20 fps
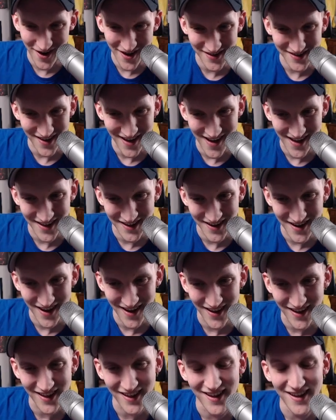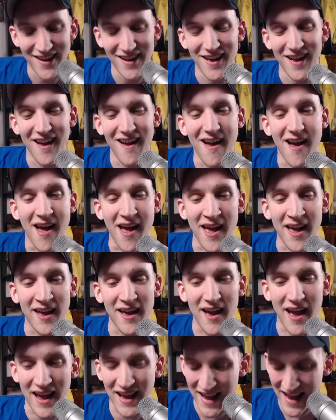All in all.
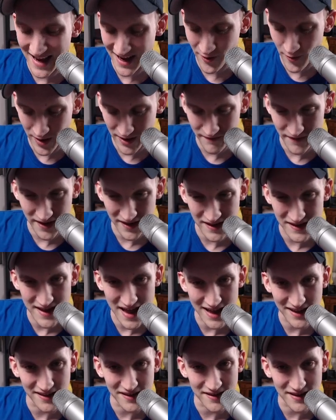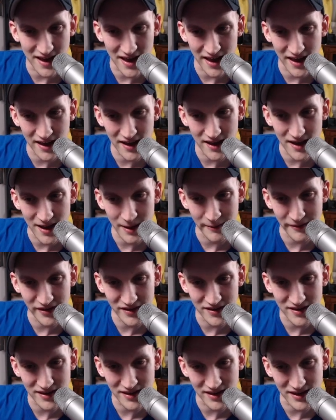I can't quit if I stack this guy,
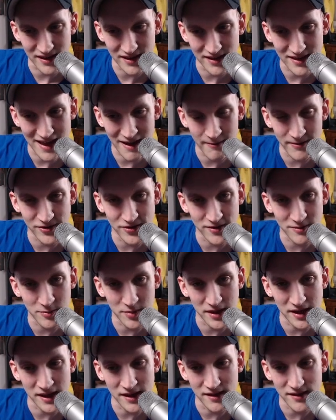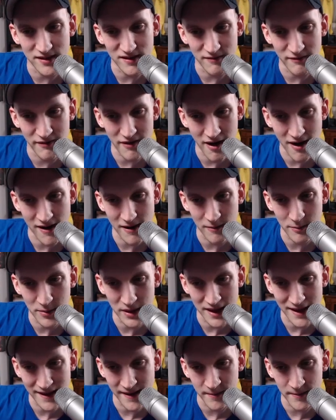obviously. That would just be very
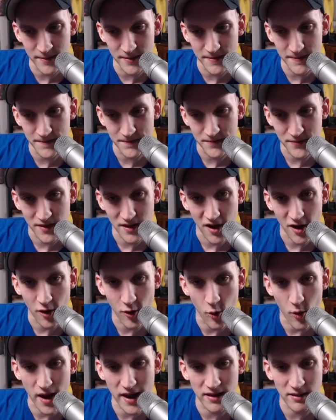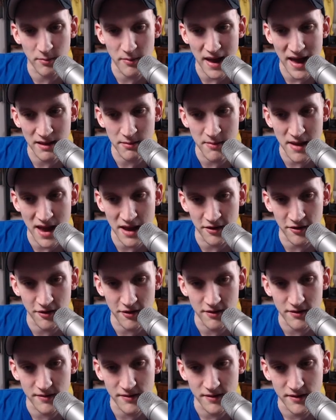BM. Quite bad
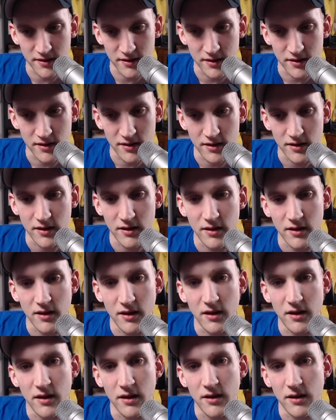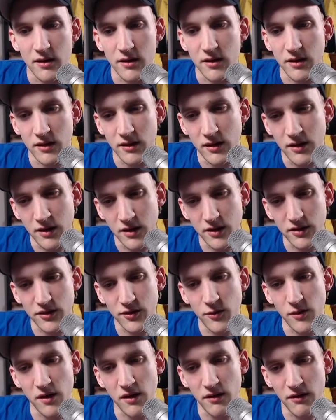manner.
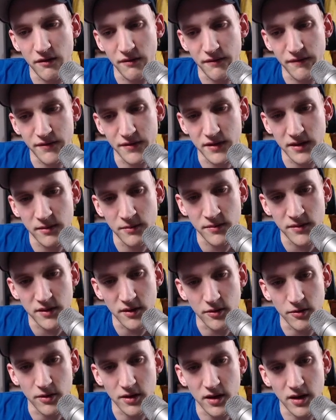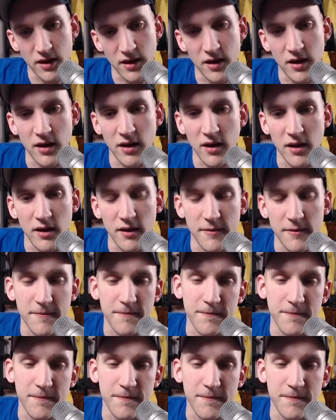12 seems okay.